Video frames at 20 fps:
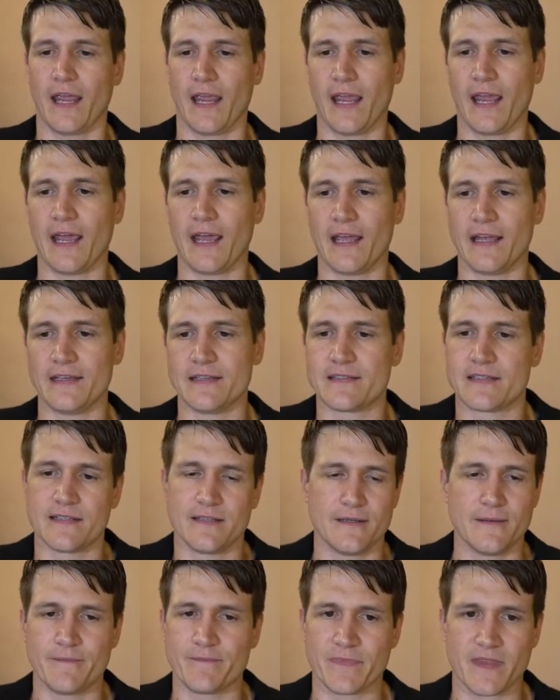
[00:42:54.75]
And
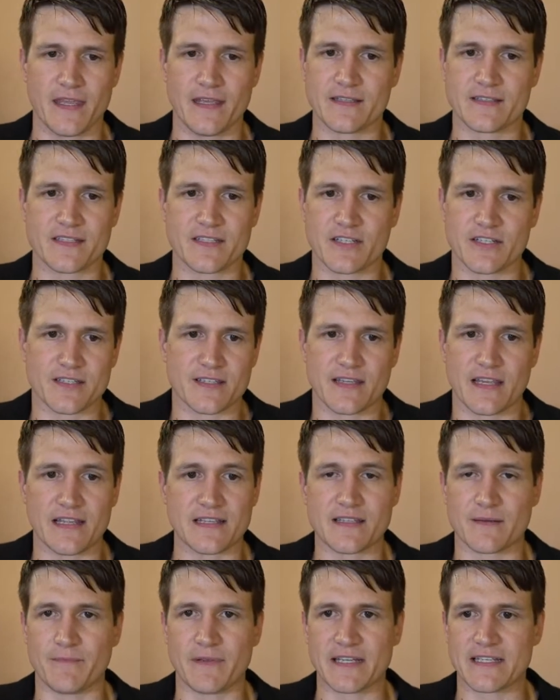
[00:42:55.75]
it's just
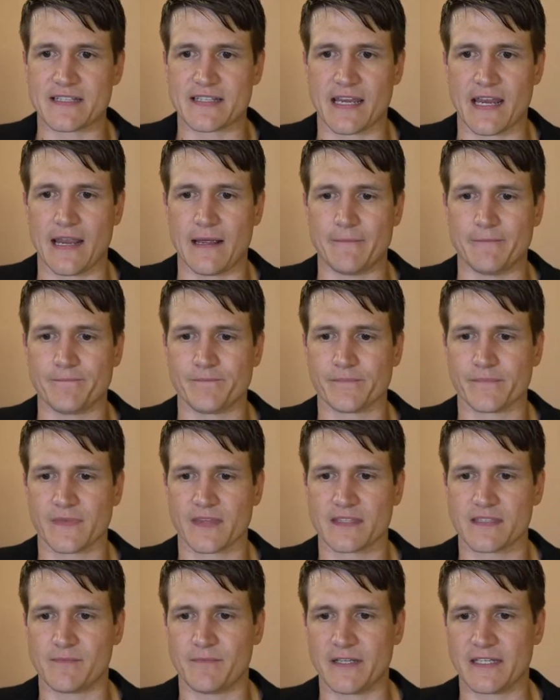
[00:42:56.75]
it's a big scam.
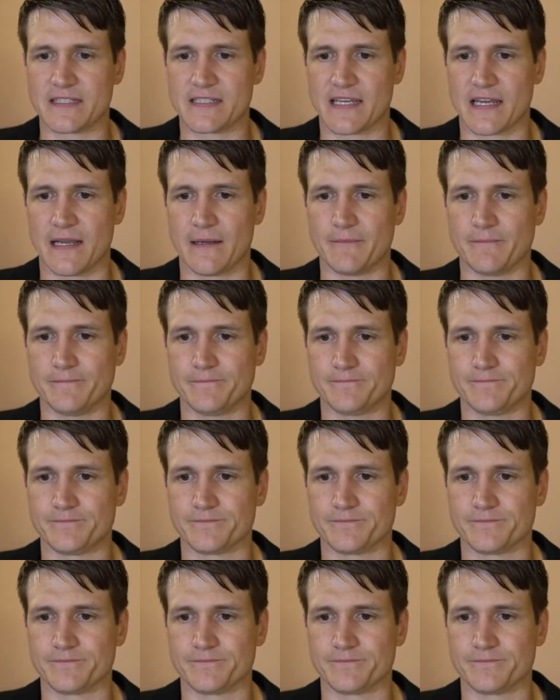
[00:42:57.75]
It's a big scam.